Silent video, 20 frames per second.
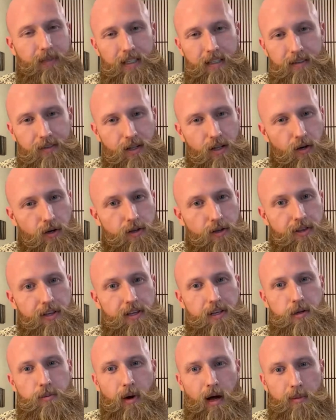even though you
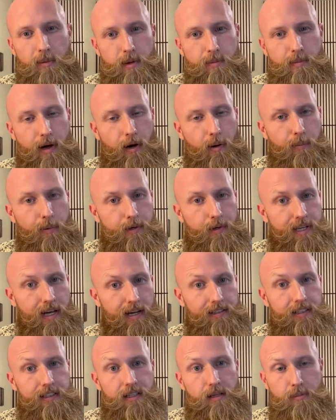think you might be better
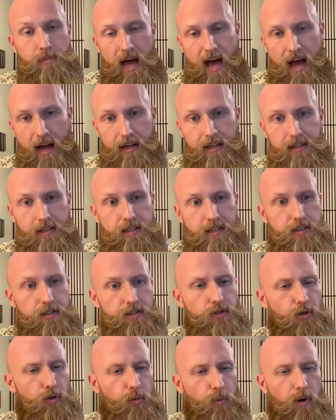protecting the
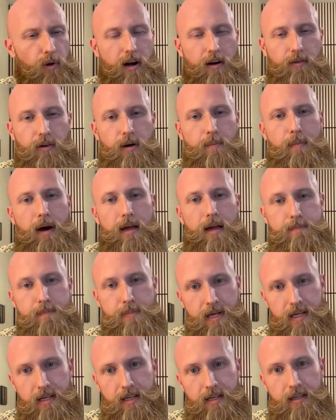package or whatever it might
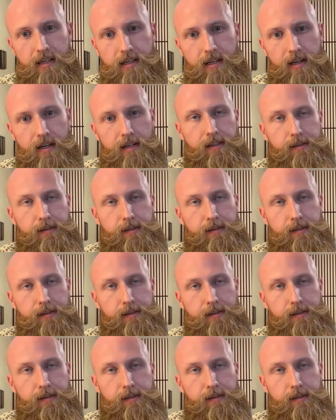be,